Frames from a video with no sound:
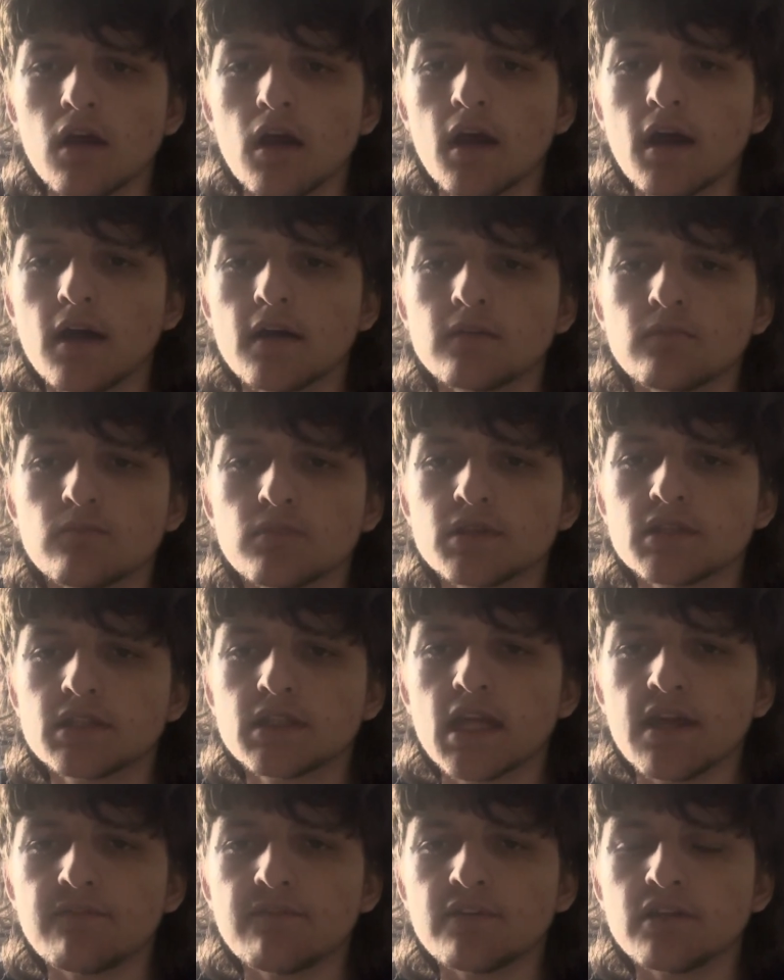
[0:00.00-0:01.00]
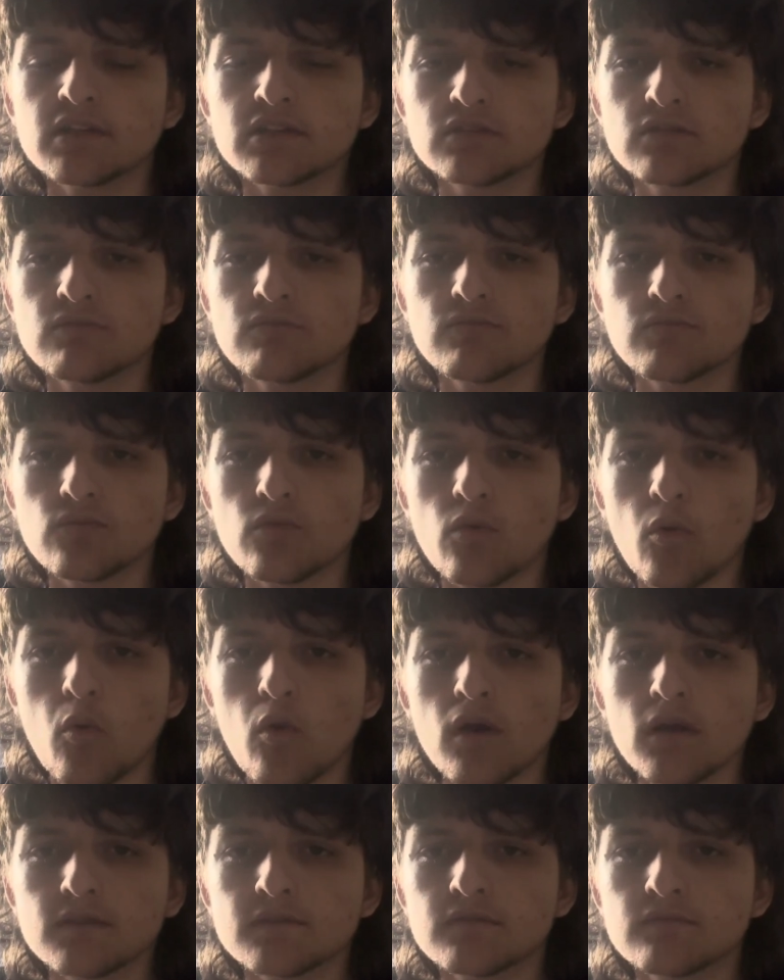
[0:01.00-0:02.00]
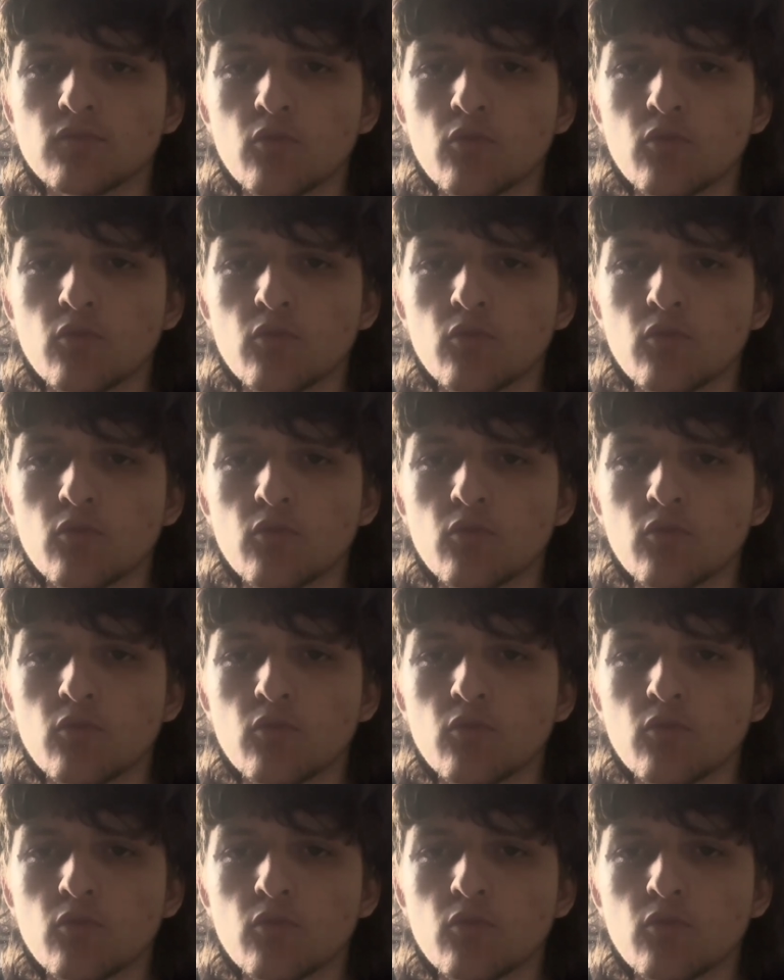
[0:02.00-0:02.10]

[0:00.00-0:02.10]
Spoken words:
and save his daughter,